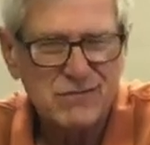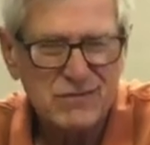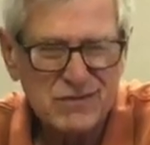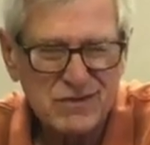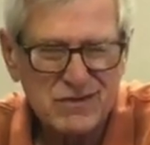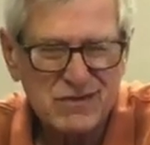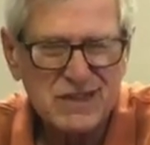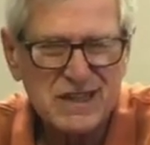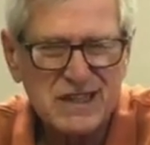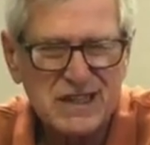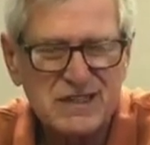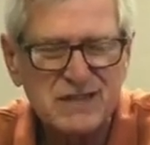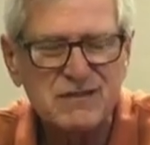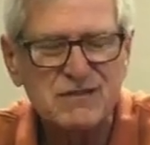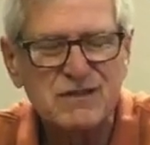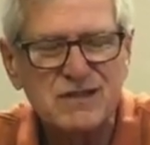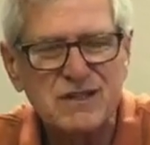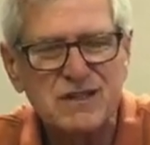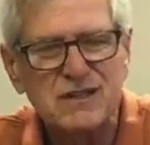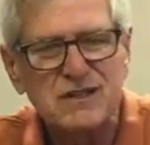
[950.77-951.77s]
where kids are
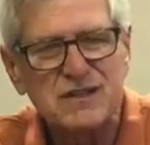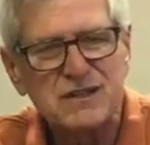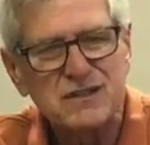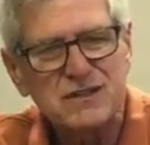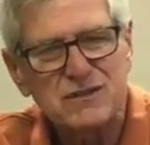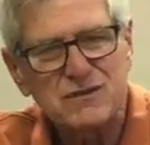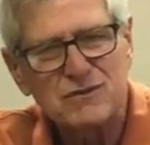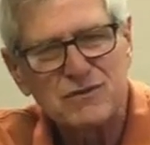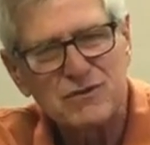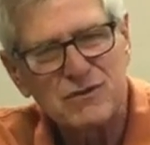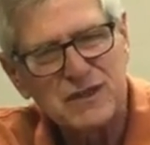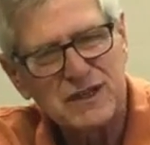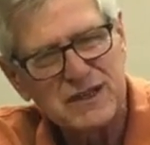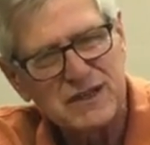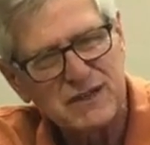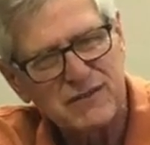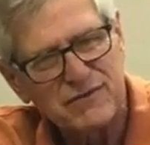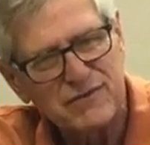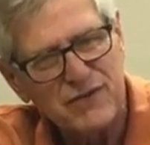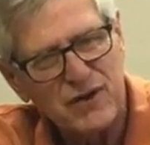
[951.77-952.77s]
still in school, in
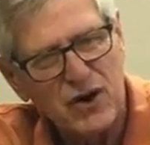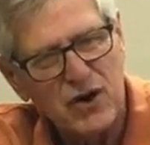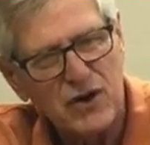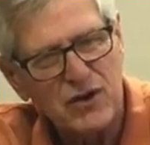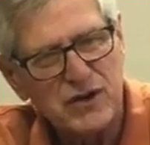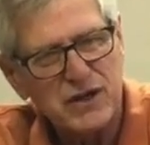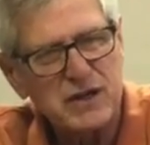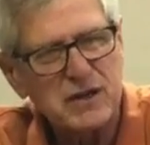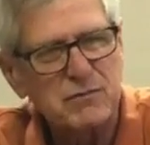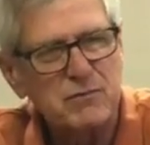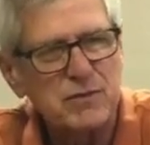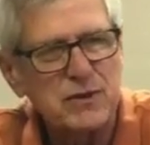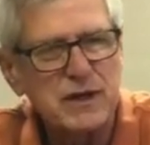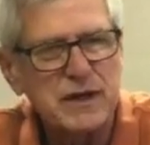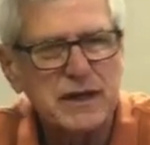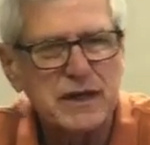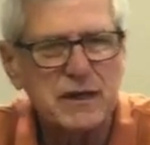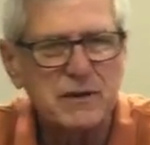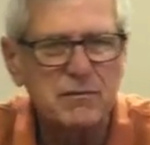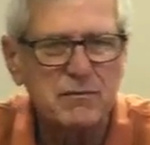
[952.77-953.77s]
the fall to
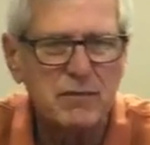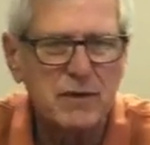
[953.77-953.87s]
complete it.